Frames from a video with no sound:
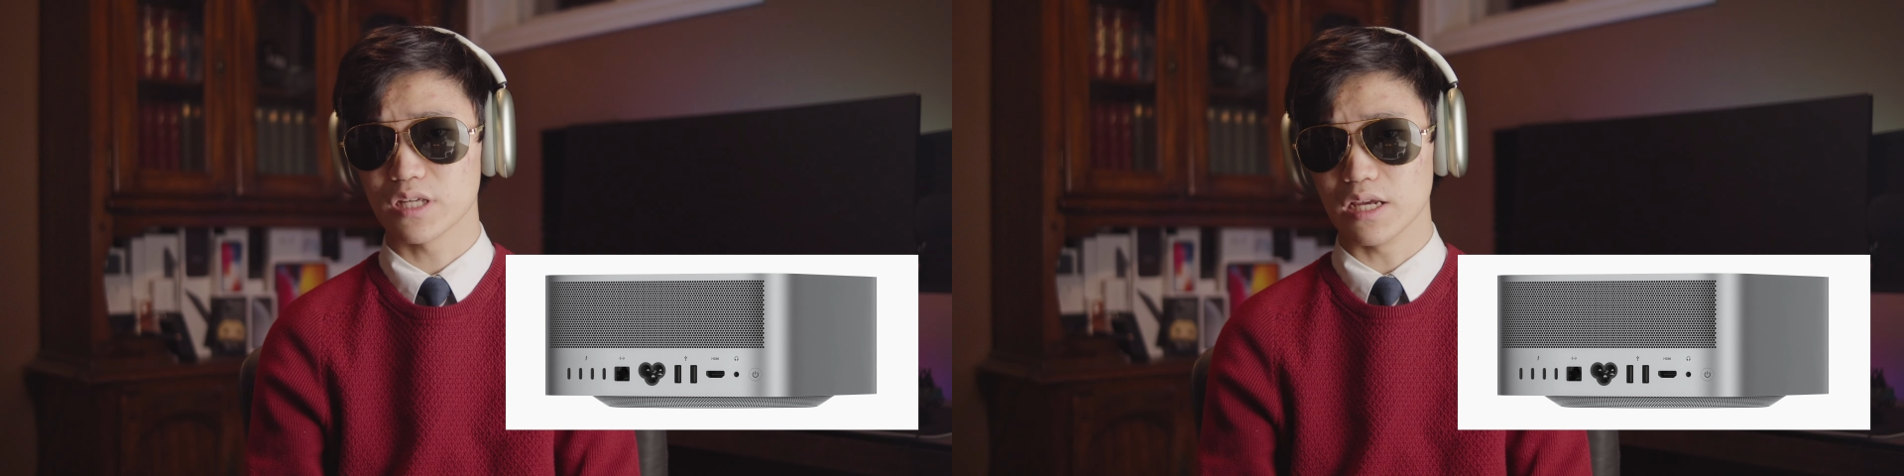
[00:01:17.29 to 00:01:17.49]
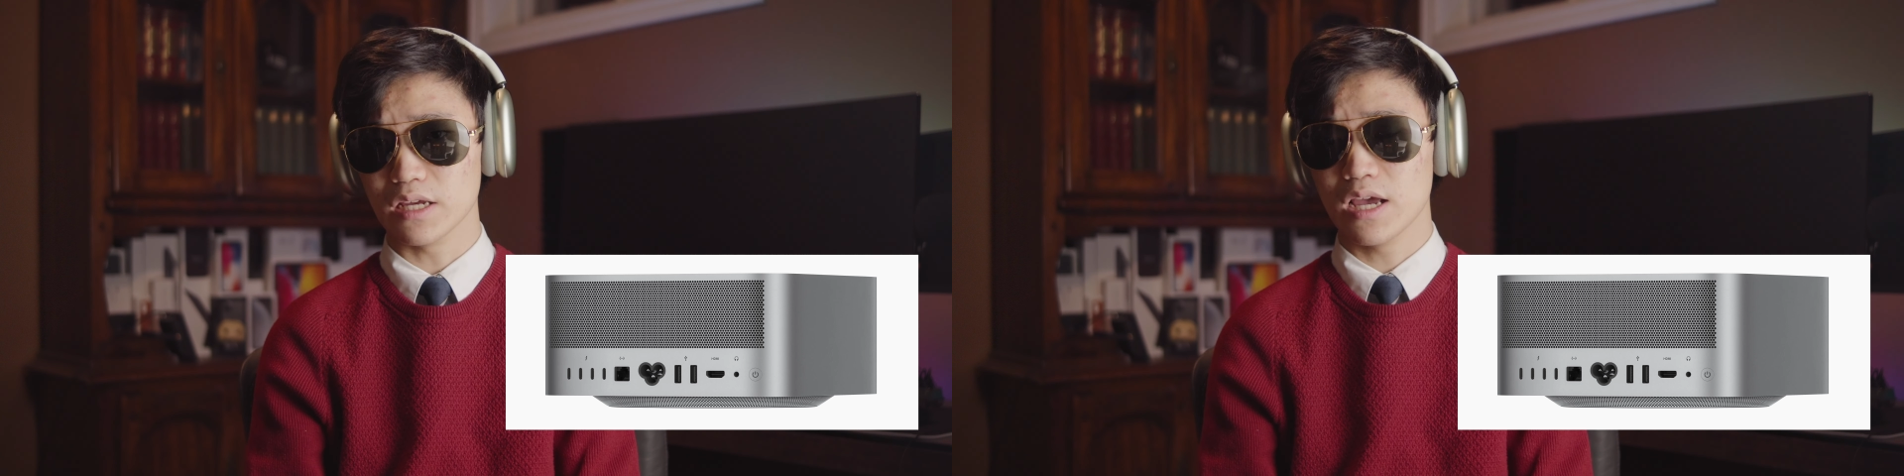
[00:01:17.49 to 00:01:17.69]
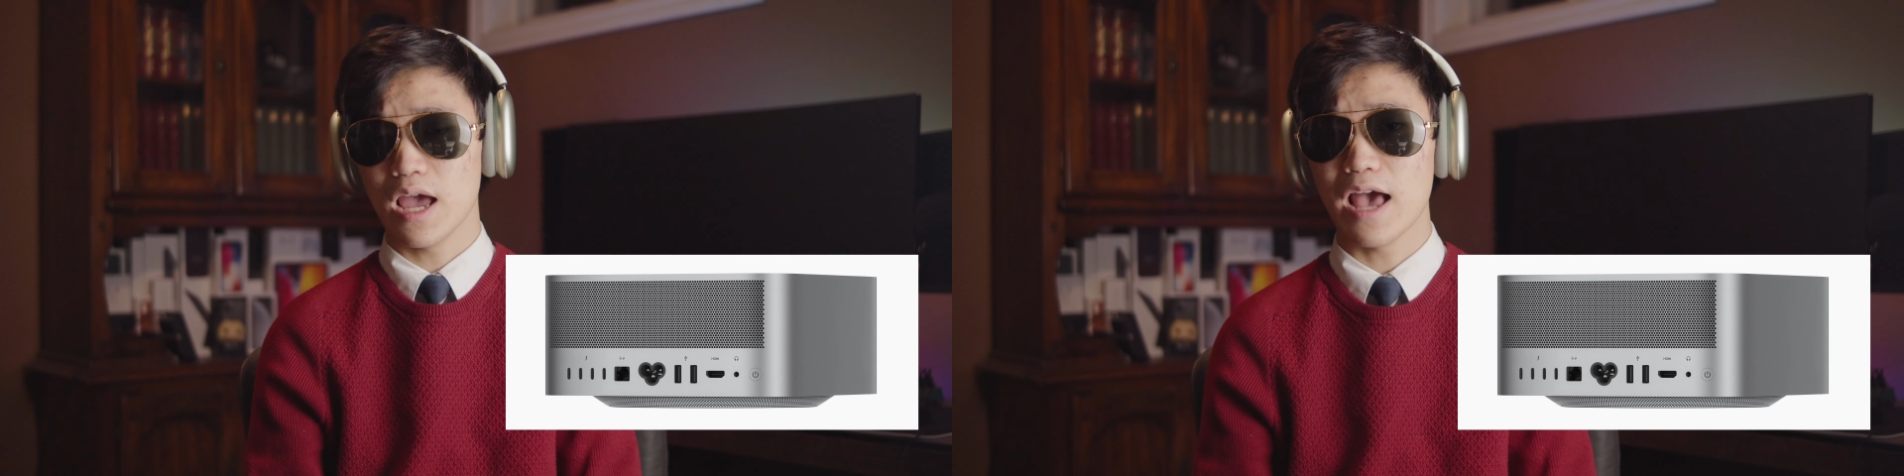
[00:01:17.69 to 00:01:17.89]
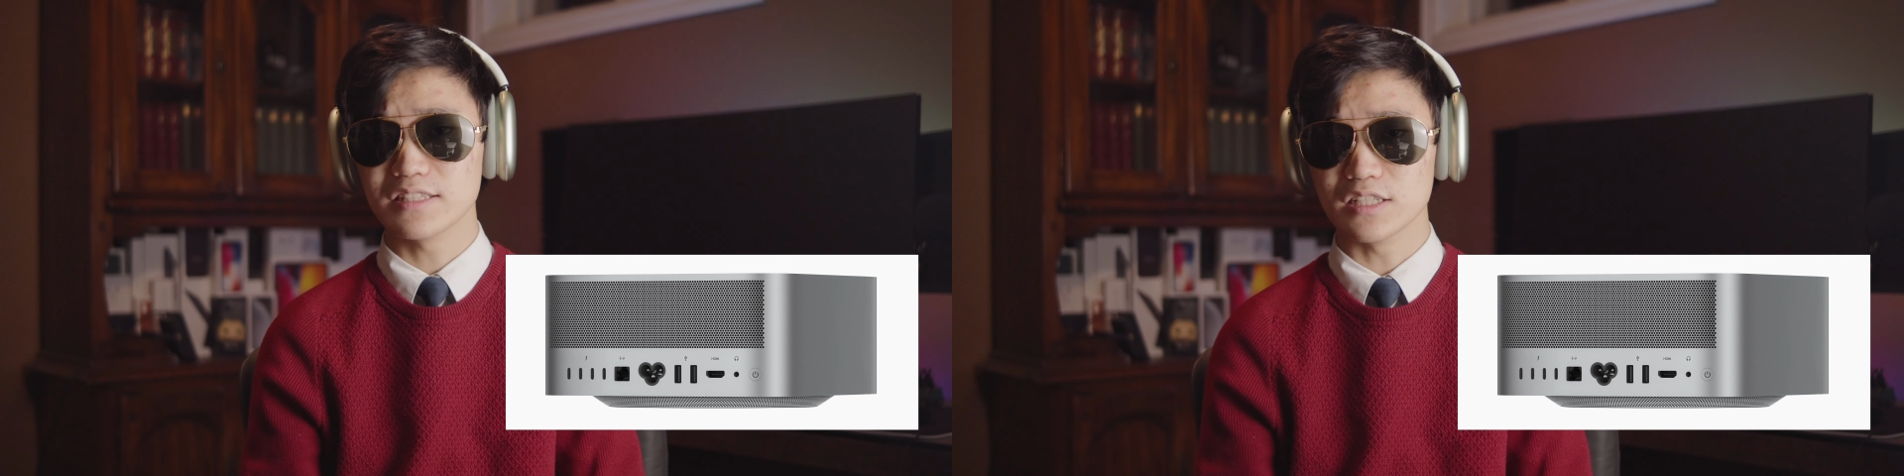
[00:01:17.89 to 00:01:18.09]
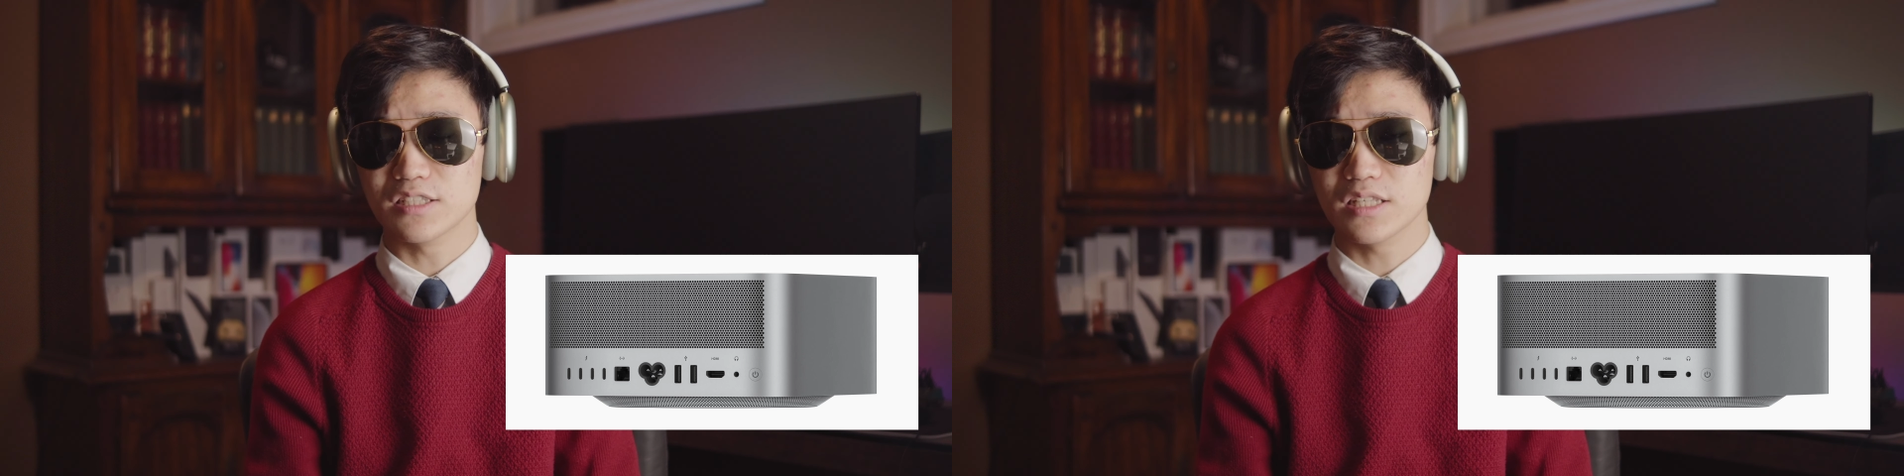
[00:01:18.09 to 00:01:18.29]
a
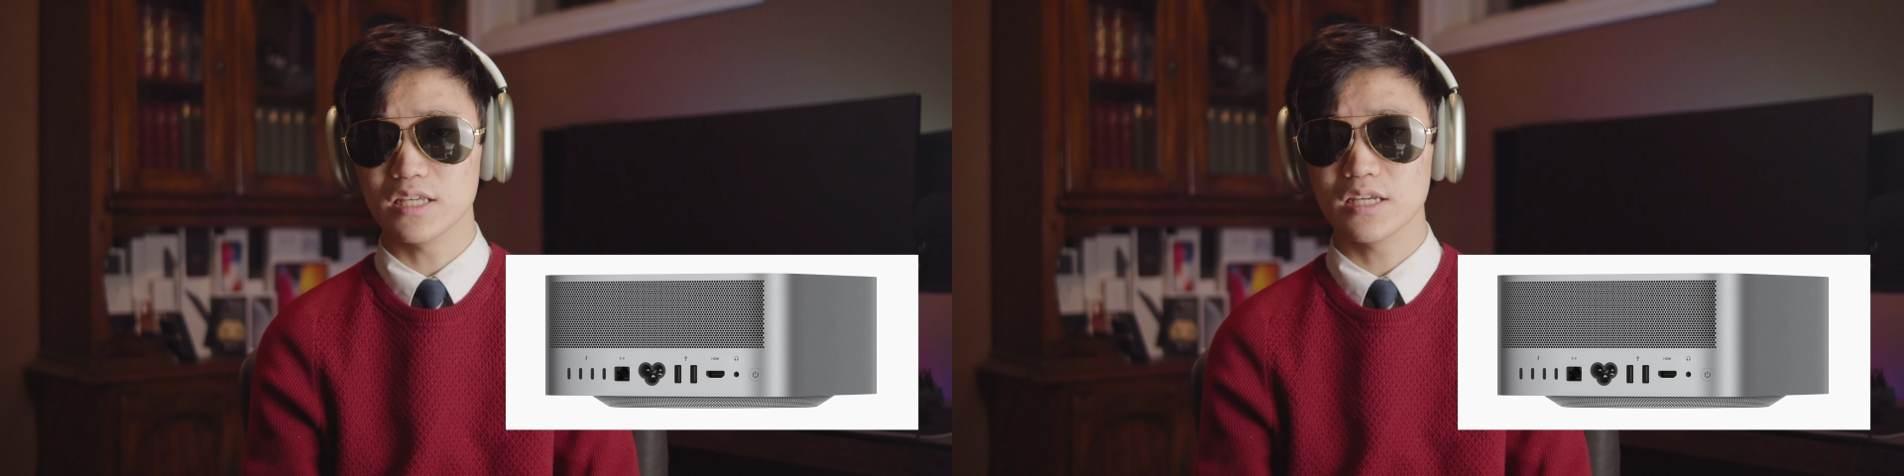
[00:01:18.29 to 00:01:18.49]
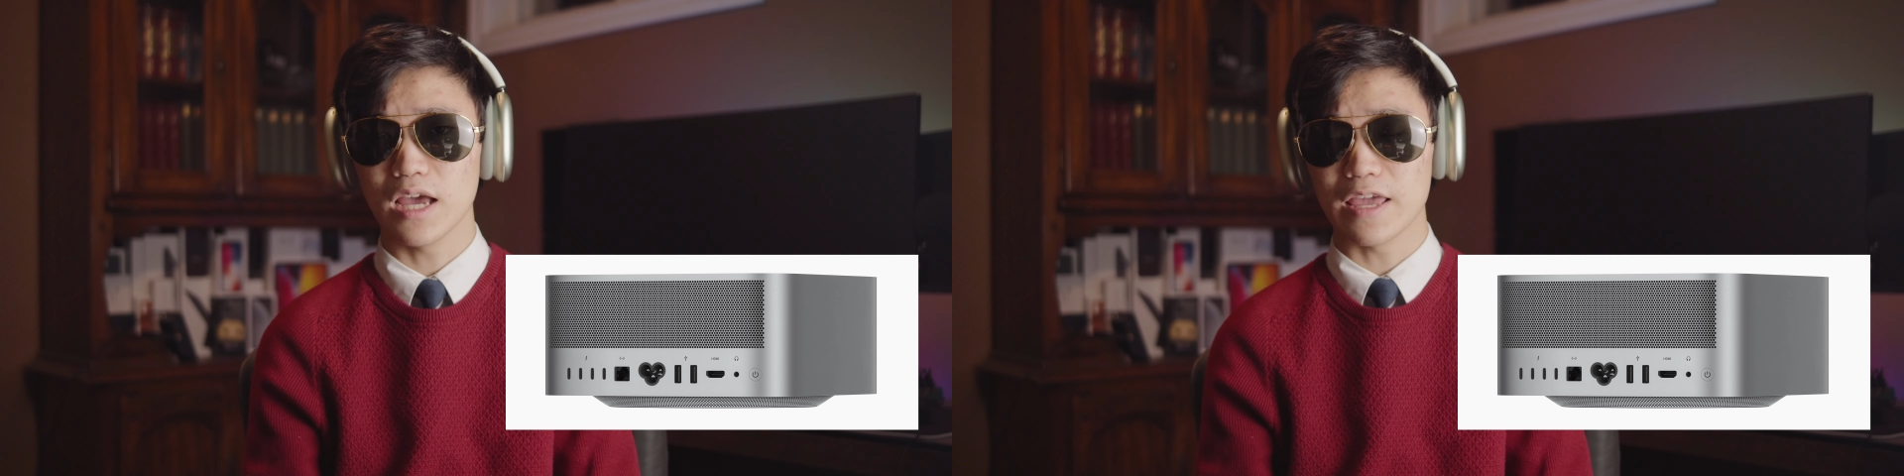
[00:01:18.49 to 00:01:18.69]
SSD,